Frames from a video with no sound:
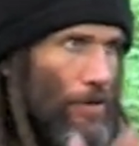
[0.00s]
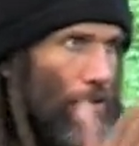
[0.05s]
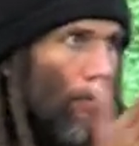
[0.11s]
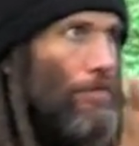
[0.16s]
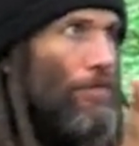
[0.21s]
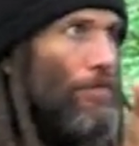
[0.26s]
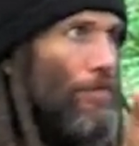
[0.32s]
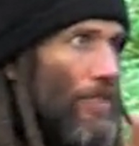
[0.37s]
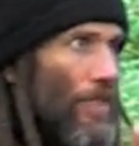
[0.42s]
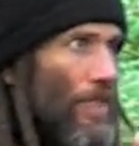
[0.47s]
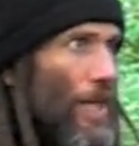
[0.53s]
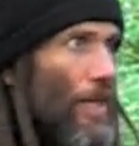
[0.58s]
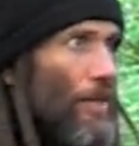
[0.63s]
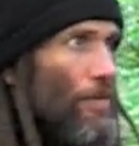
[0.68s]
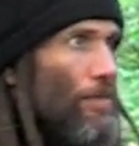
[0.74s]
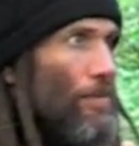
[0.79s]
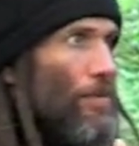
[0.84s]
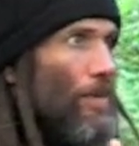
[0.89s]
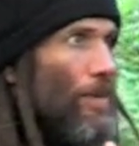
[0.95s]
oomph to
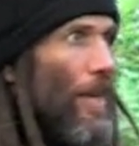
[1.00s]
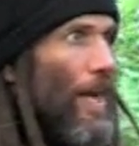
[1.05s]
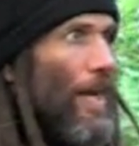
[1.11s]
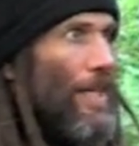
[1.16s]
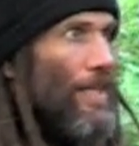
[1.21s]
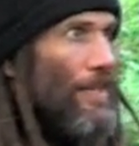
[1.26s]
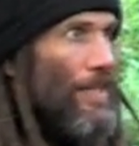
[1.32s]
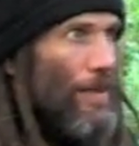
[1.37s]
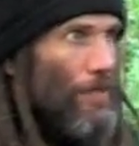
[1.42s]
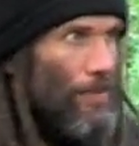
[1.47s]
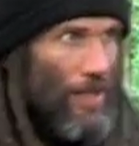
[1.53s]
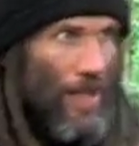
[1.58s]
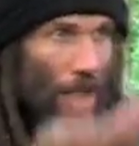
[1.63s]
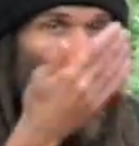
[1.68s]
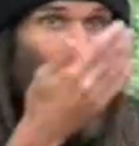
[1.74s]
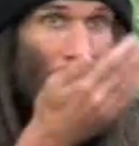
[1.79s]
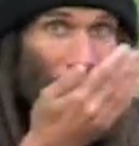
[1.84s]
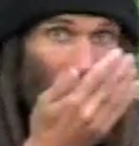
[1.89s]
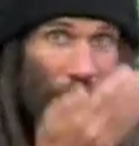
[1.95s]
get through the night, they would
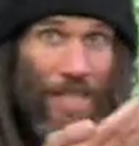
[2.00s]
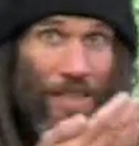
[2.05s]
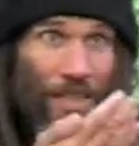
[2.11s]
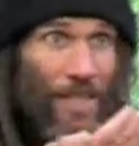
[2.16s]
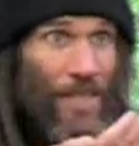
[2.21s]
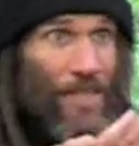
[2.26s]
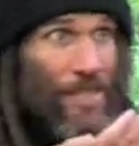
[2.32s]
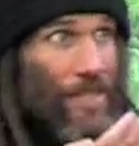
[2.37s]
eat this